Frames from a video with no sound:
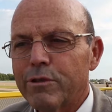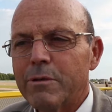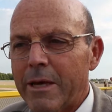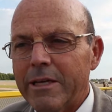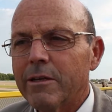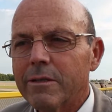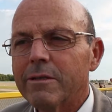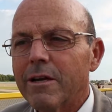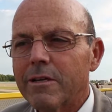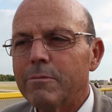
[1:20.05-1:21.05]
to make
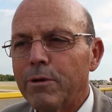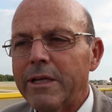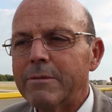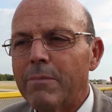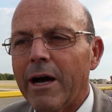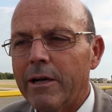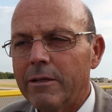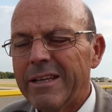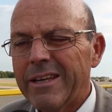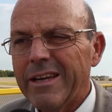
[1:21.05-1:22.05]
a complete
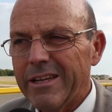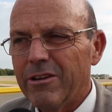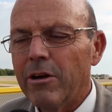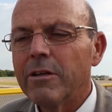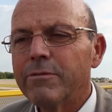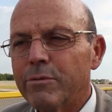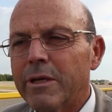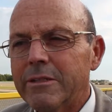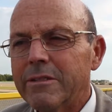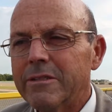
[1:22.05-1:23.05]
mile. And all of the
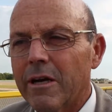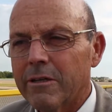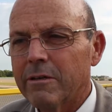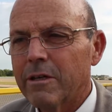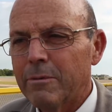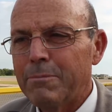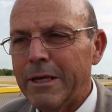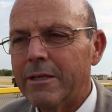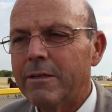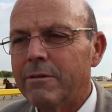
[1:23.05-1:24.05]
races are
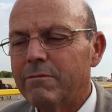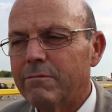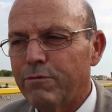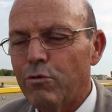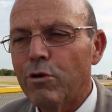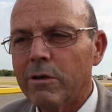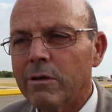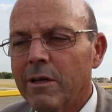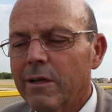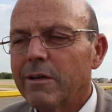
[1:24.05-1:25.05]
competed for
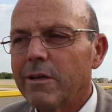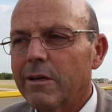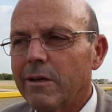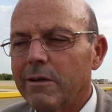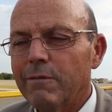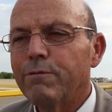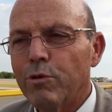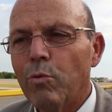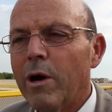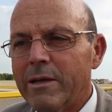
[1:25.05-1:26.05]

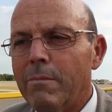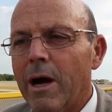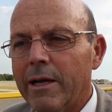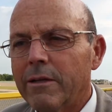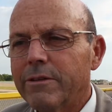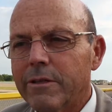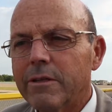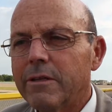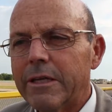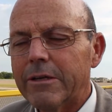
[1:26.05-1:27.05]
1 mile.
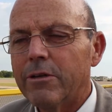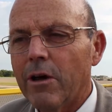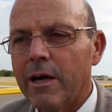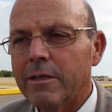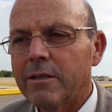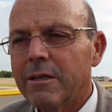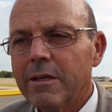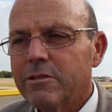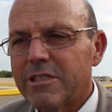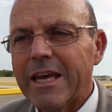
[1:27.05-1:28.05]
They're not
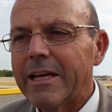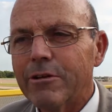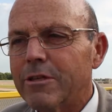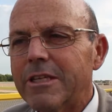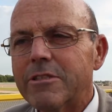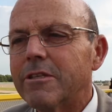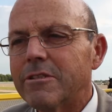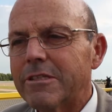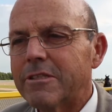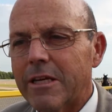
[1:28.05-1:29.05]
staggered
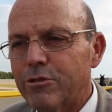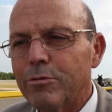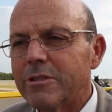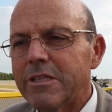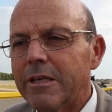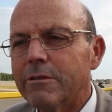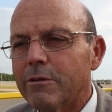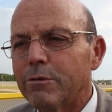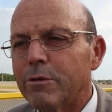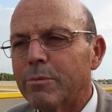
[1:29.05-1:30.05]
distances as you would see in the
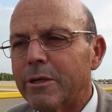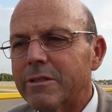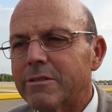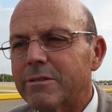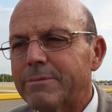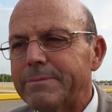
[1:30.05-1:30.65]
thoroughbreds.